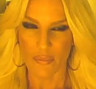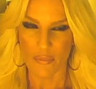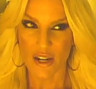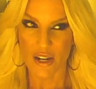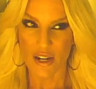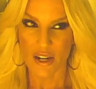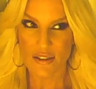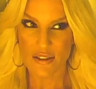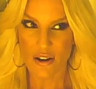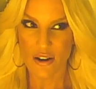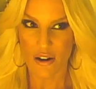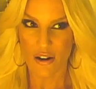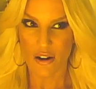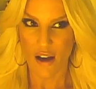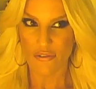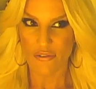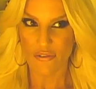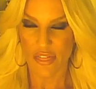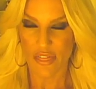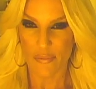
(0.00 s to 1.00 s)
I'm
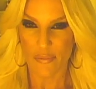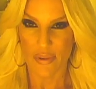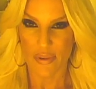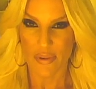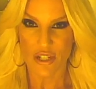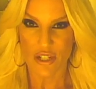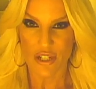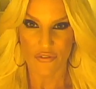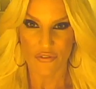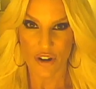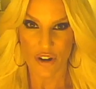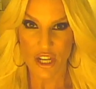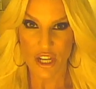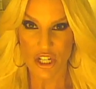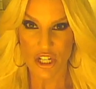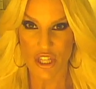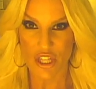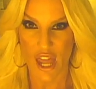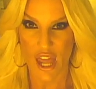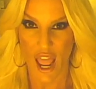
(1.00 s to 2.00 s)
going to start off
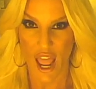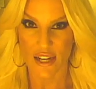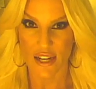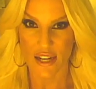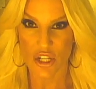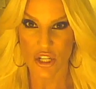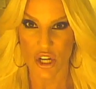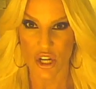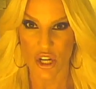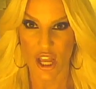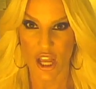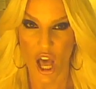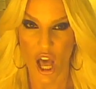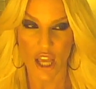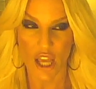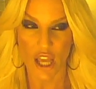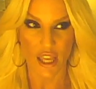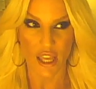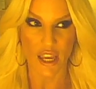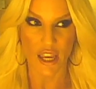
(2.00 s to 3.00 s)
with a bunch of footage
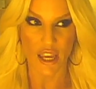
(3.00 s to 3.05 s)
that I